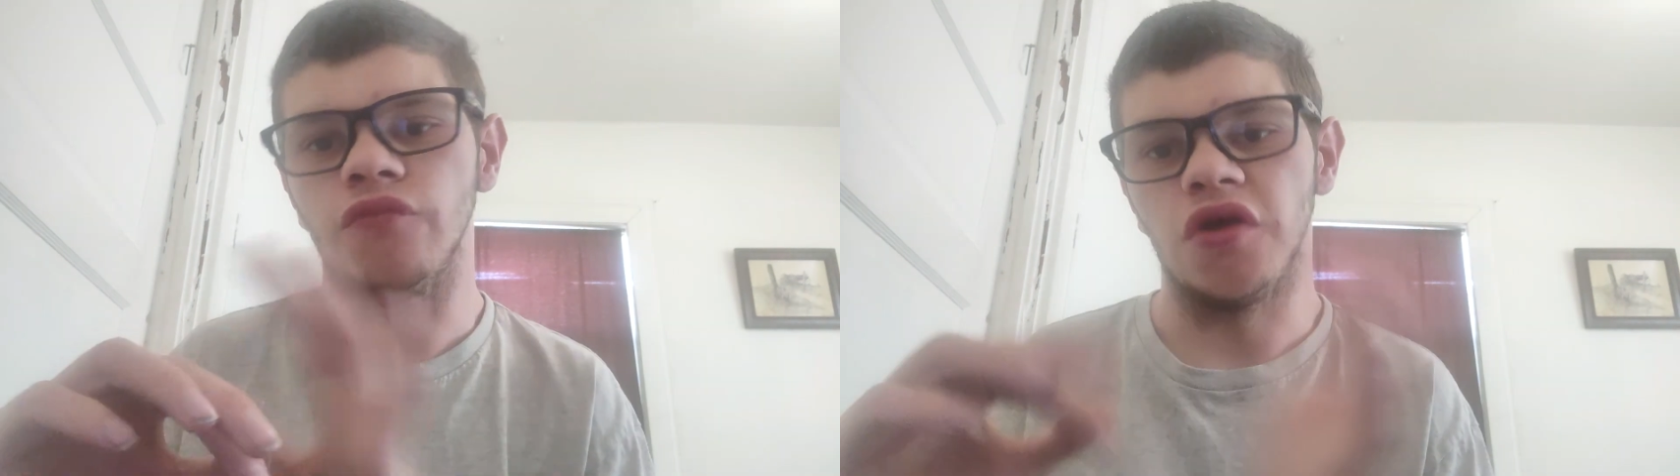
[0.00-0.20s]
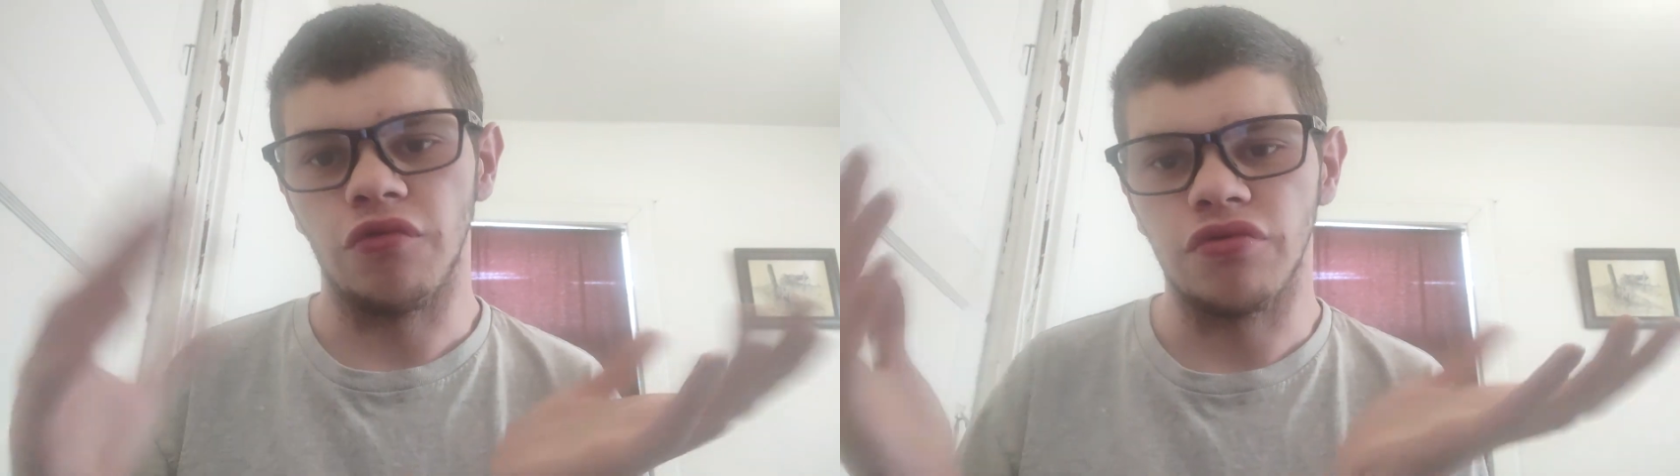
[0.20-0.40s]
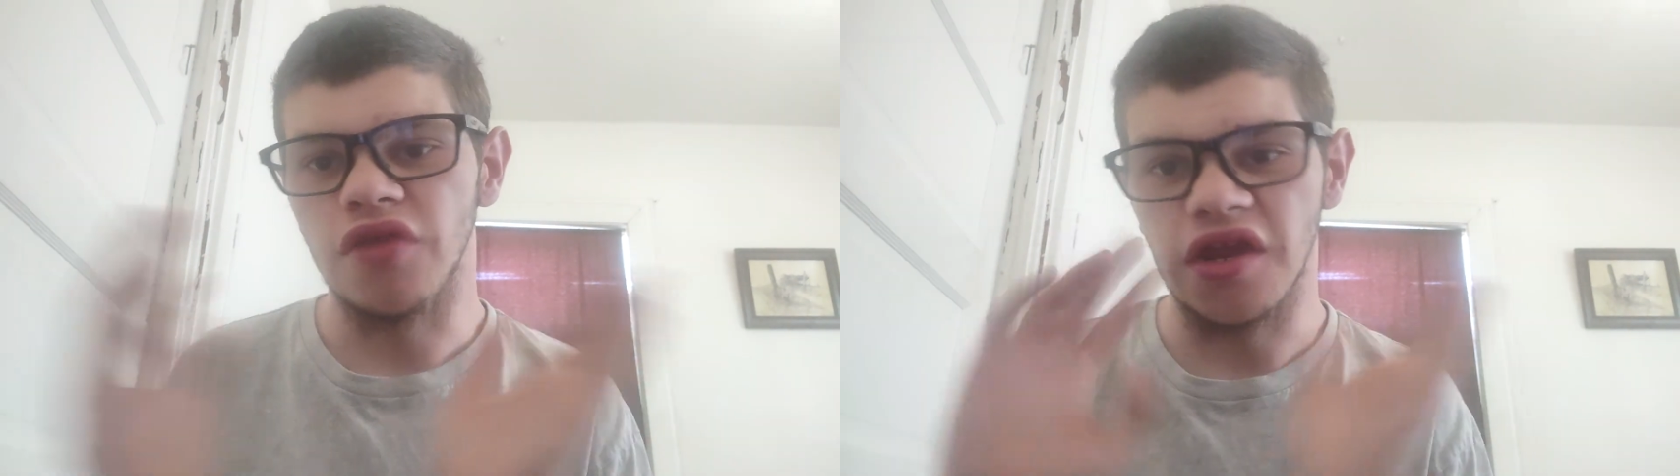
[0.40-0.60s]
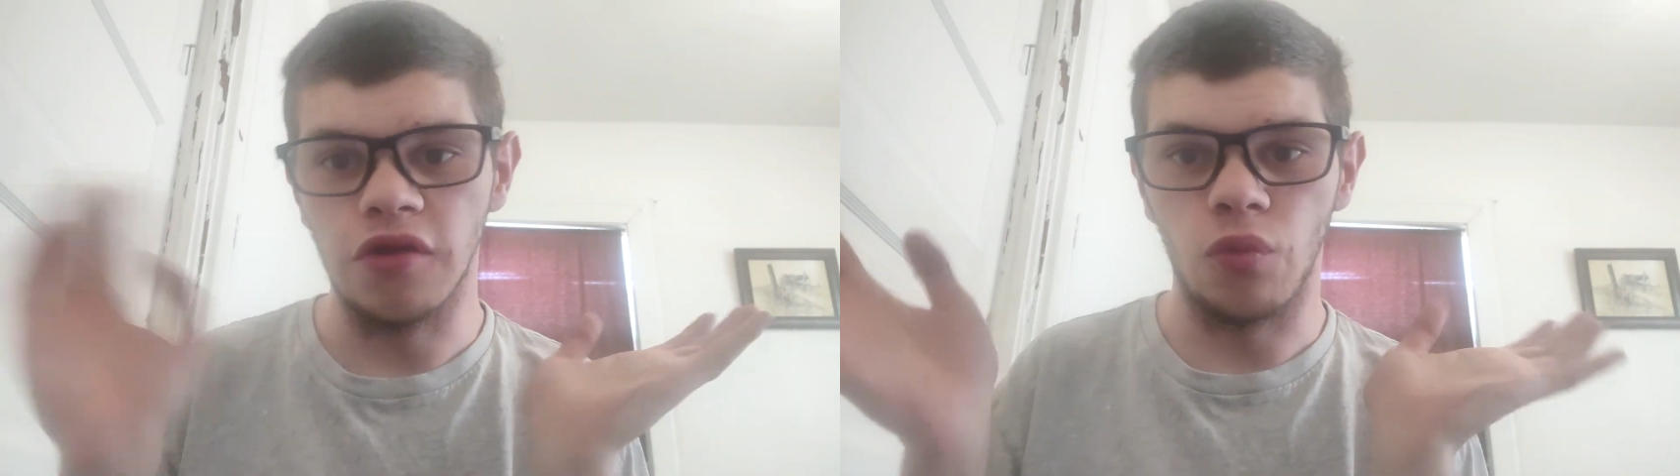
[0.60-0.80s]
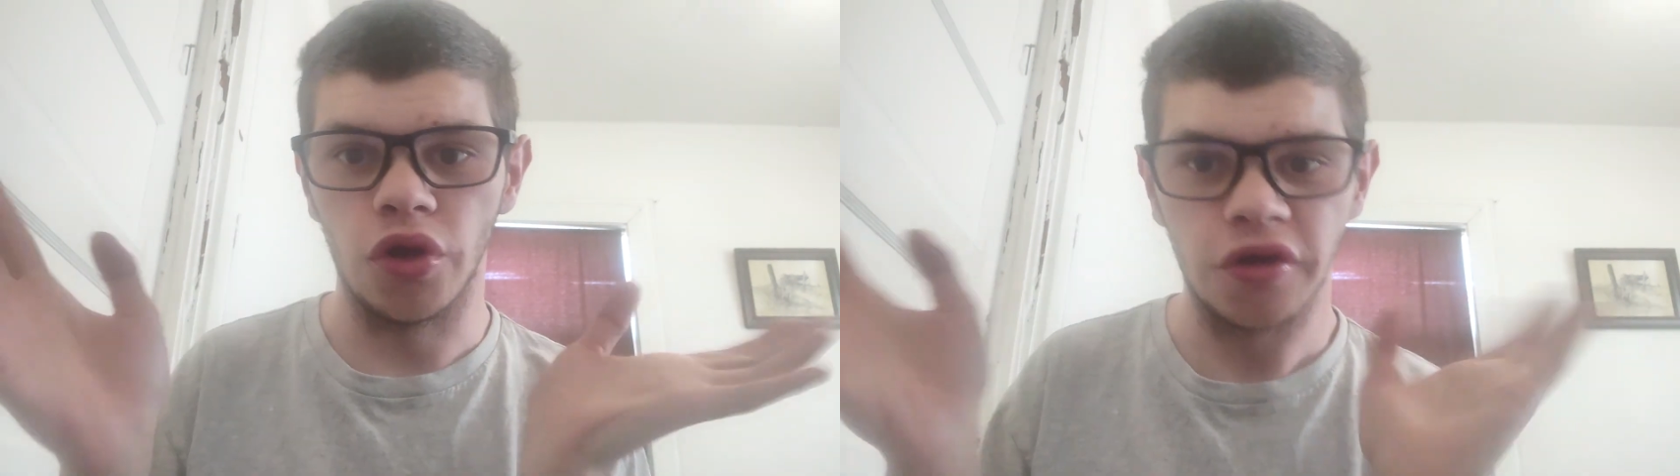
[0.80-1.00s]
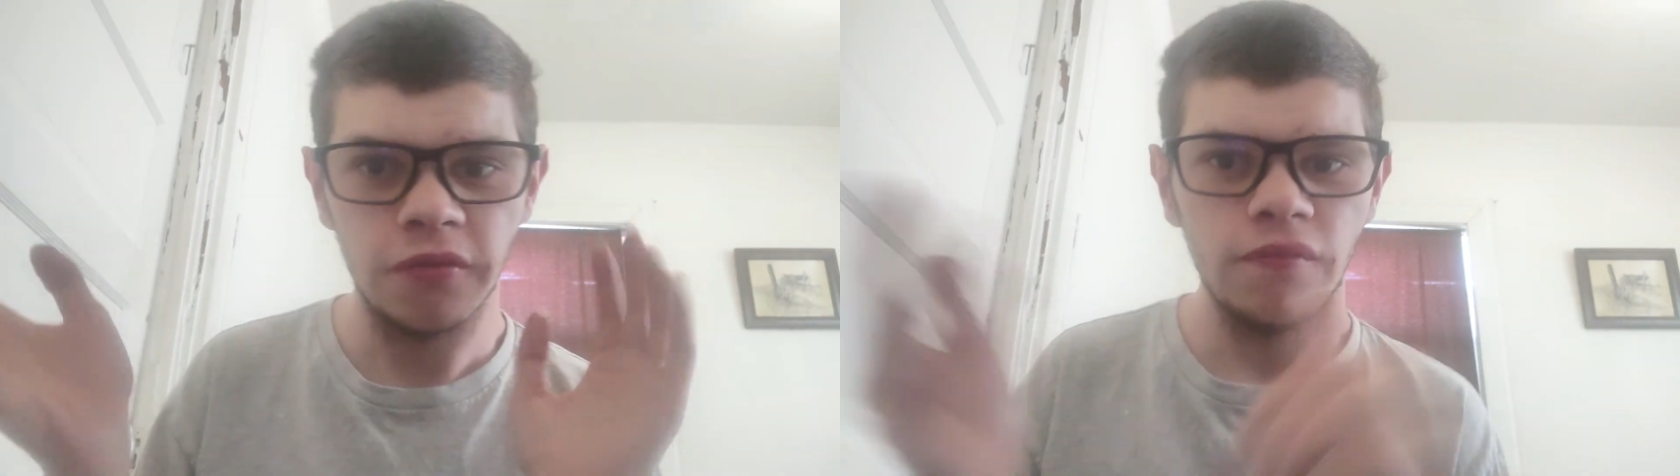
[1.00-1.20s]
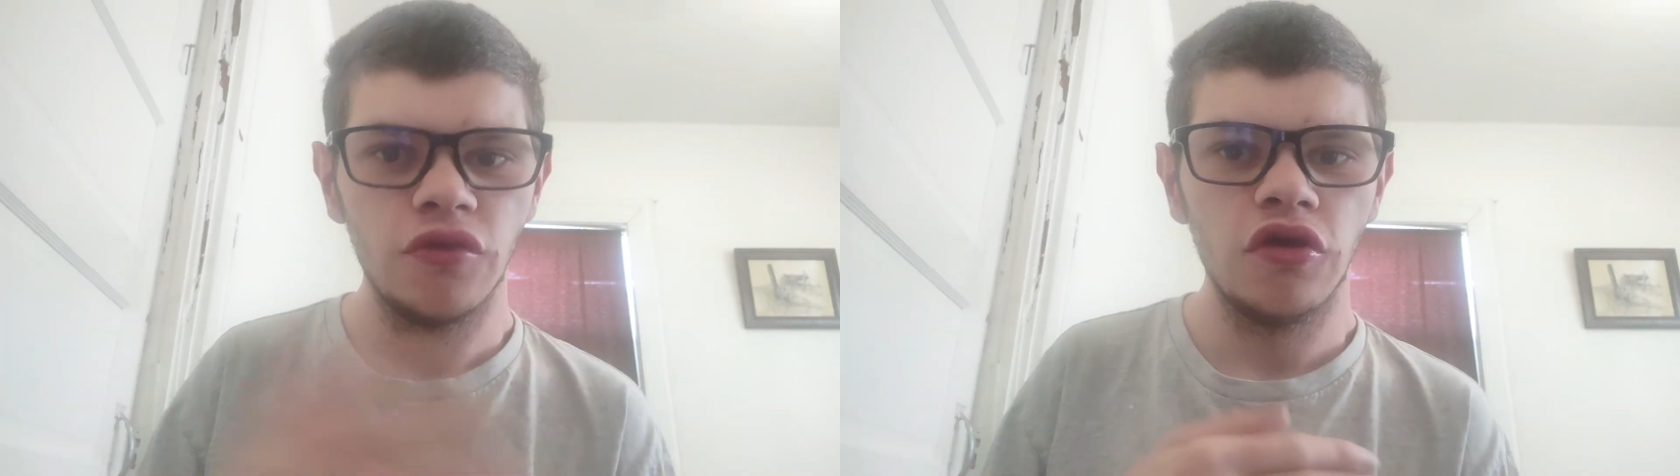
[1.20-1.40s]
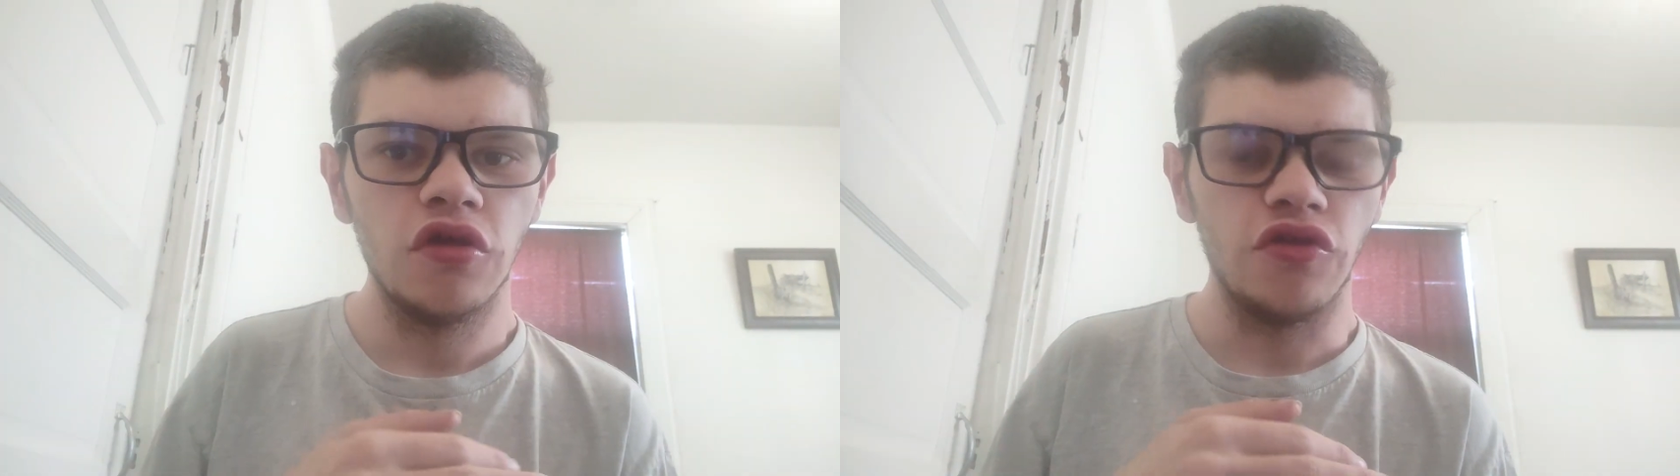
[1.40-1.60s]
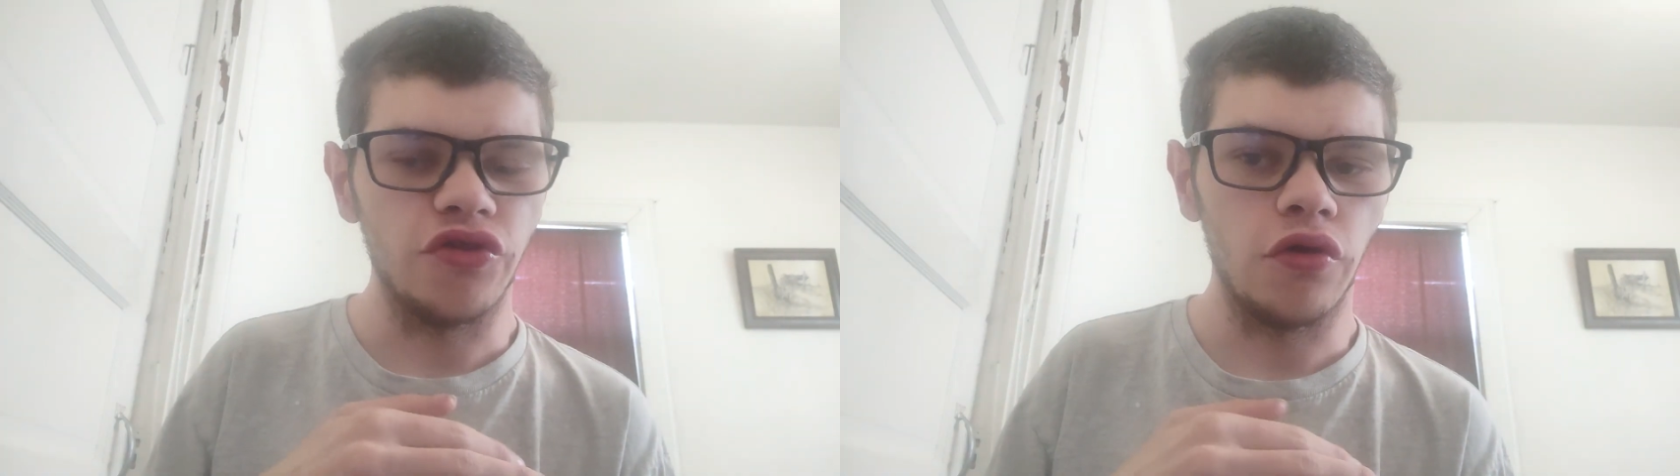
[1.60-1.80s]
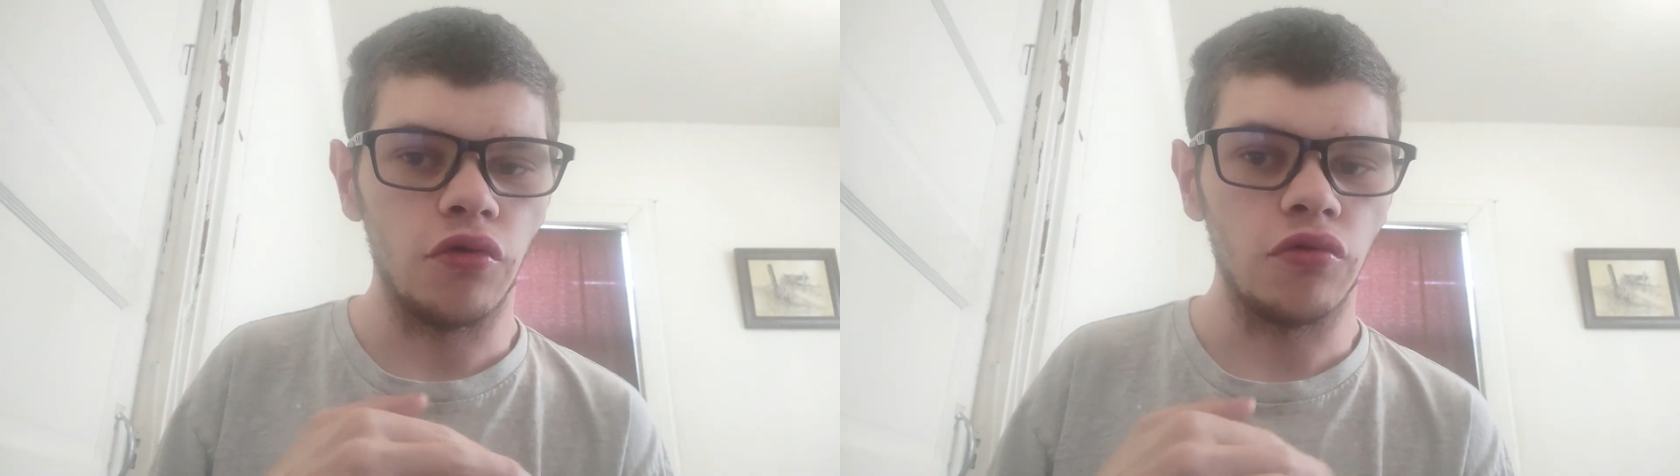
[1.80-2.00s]
Well, that didn't work.
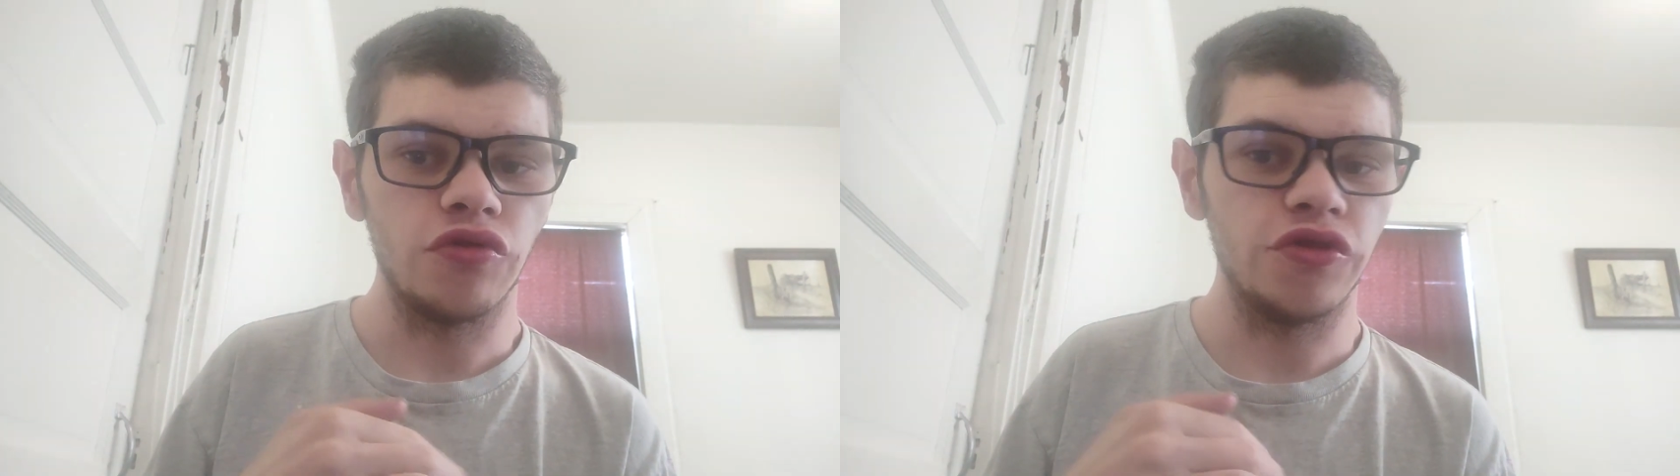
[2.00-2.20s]
So